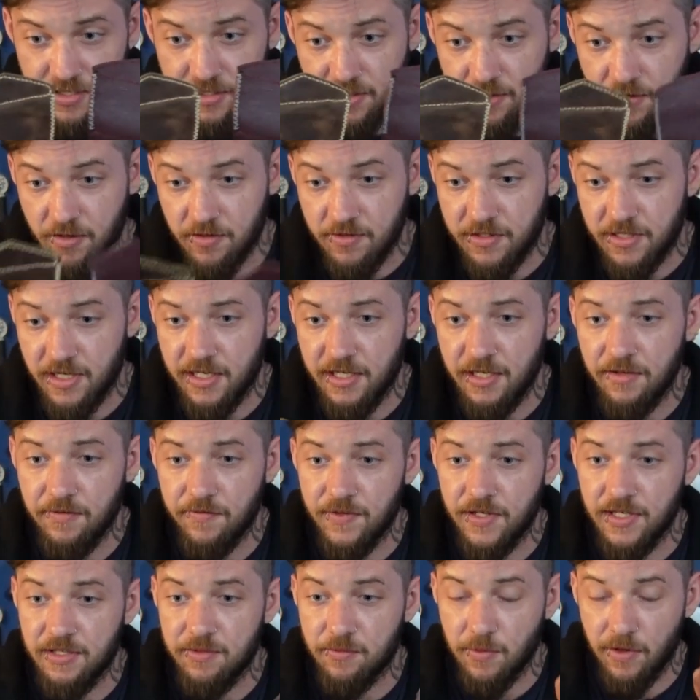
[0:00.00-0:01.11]
You can't see any of
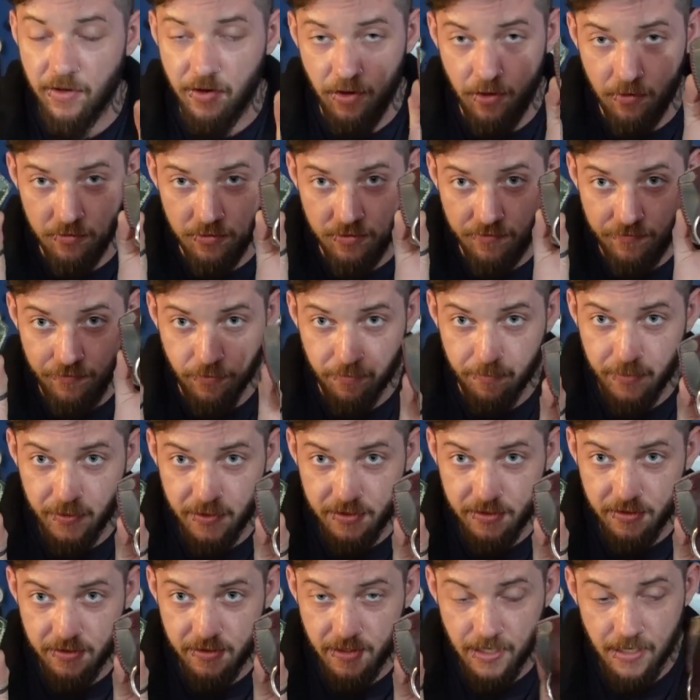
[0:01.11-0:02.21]
these where it holds the front
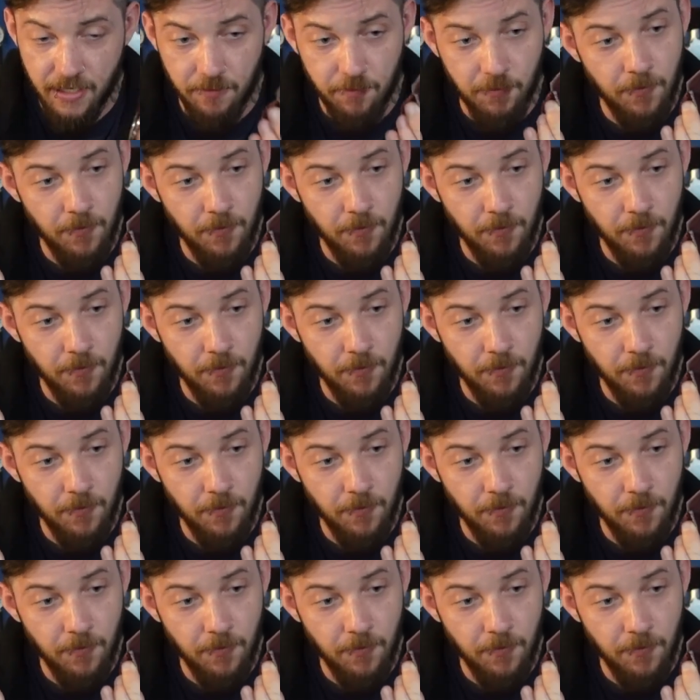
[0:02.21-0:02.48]
pieces down.